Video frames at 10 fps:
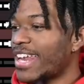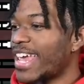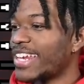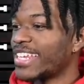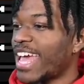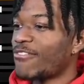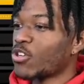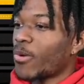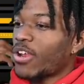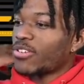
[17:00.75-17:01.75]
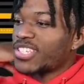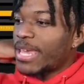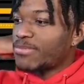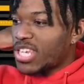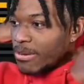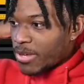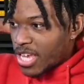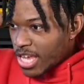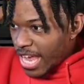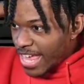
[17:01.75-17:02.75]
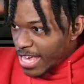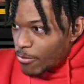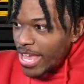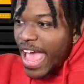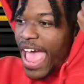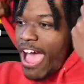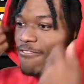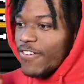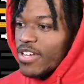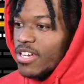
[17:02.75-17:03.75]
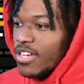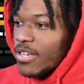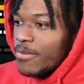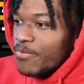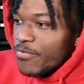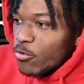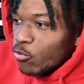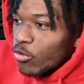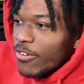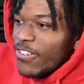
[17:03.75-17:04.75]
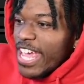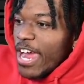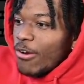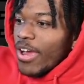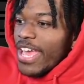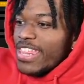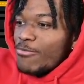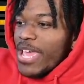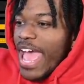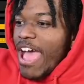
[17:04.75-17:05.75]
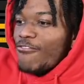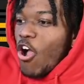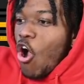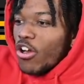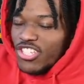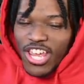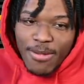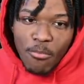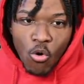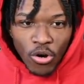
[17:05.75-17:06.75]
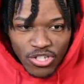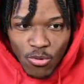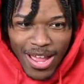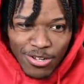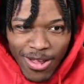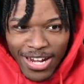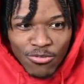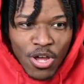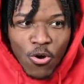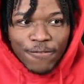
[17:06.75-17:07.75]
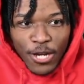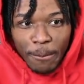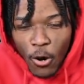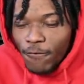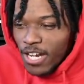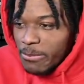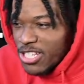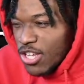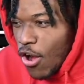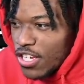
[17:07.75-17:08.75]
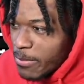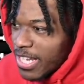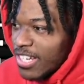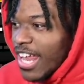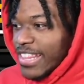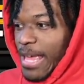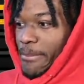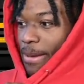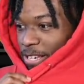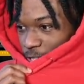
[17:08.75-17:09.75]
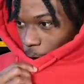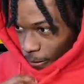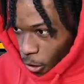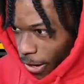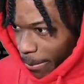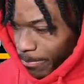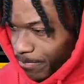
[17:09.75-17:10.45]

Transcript: and Kevin Durant on the same team, and then we have Riviera, and then we have R.J. Morris, who I don't I don't know if they're both going to be stars, but it looks like they might be stars. Okay,